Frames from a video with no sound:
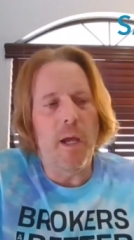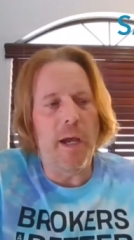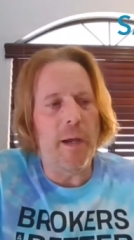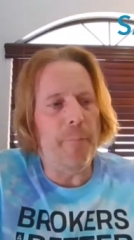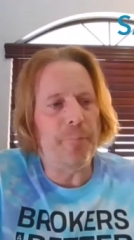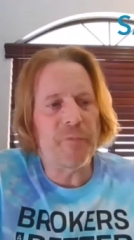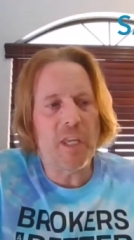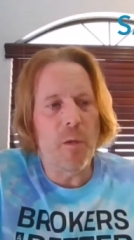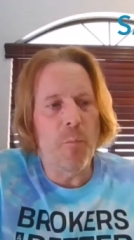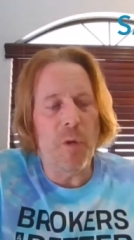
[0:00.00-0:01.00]
Um,
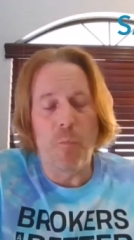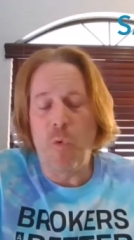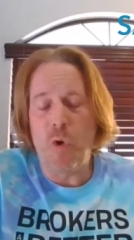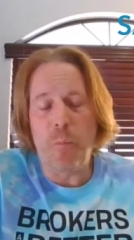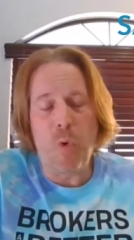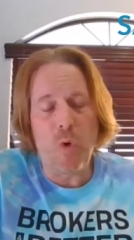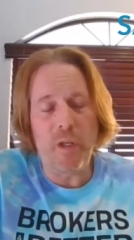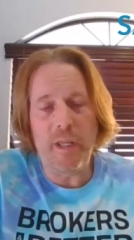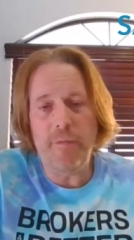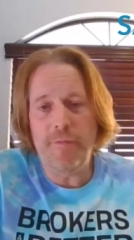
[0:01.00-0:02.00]
but more
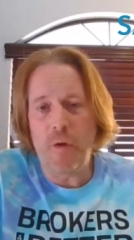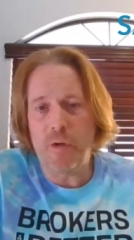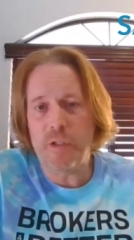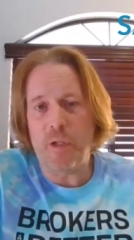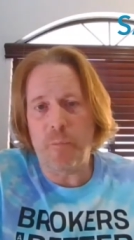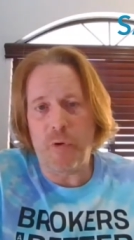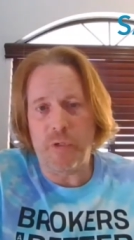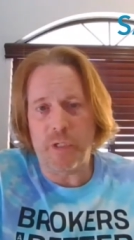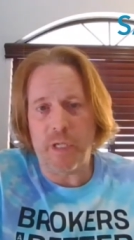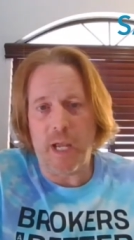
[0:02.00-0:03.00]
importantly, focus on
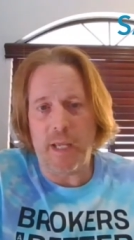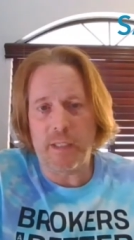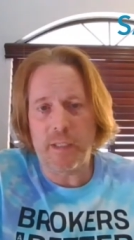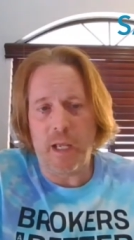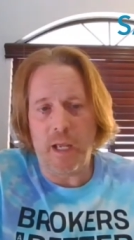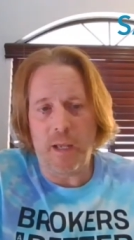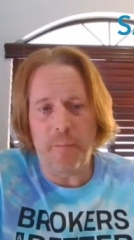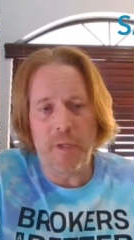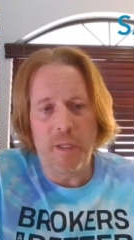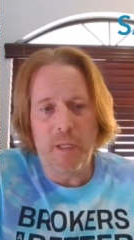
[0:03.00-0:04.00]
purchase, guys.
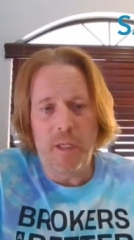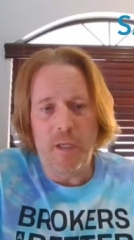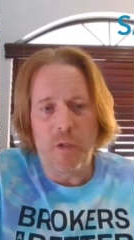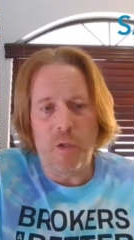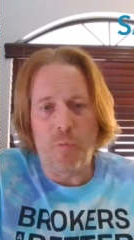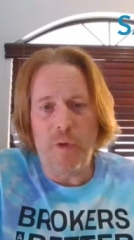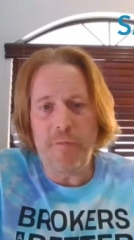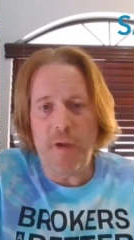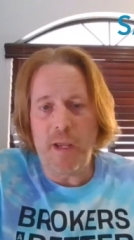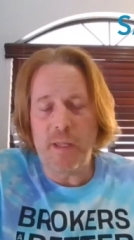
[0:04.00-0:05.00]
Um, the
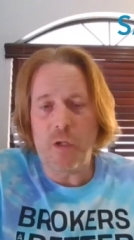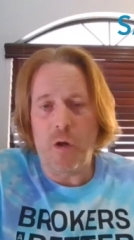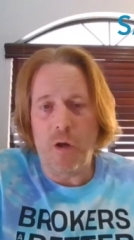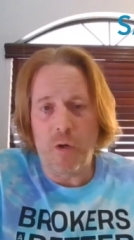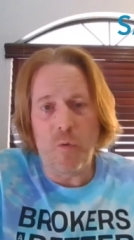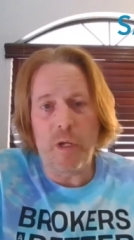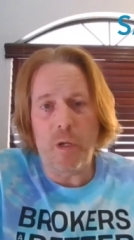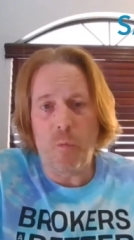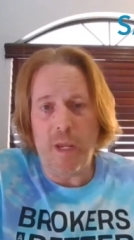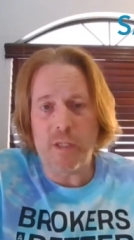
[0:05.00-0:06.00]
refis are going
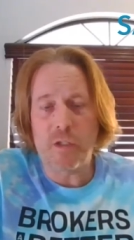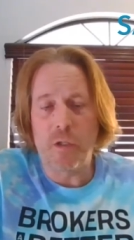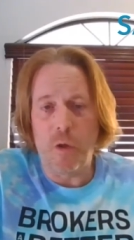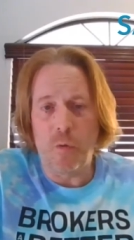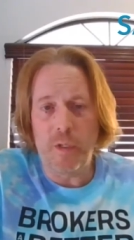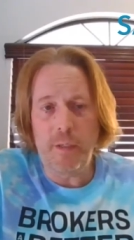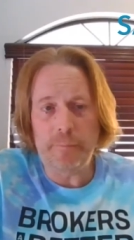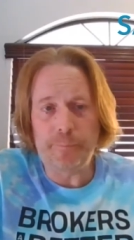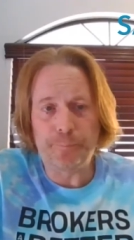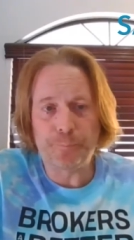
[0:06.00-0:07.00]
away slowly.
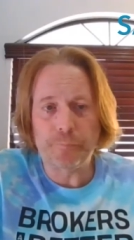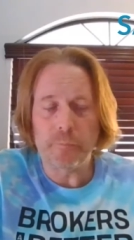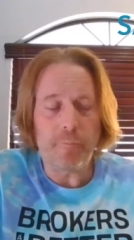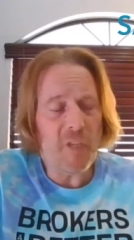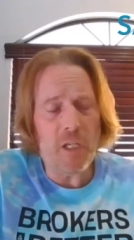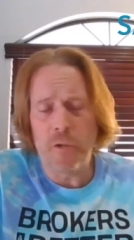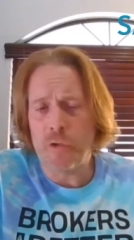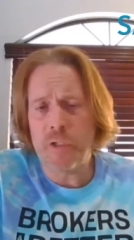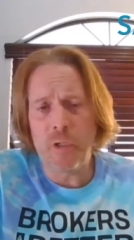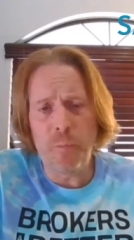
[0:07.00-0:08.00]

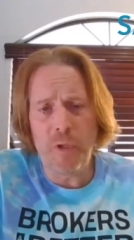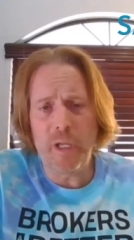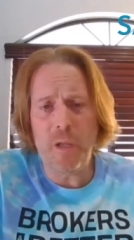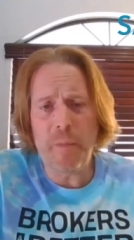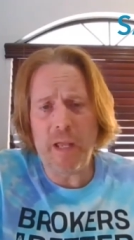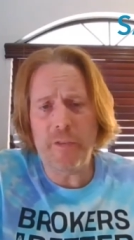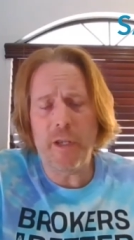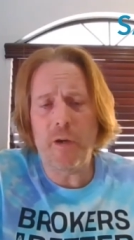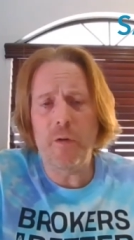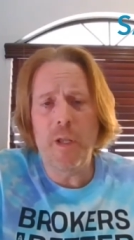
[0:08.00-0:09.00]
There's still plenty of them out
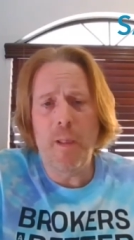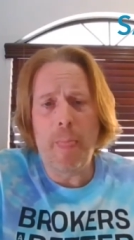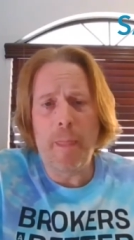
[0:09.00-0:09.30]
there,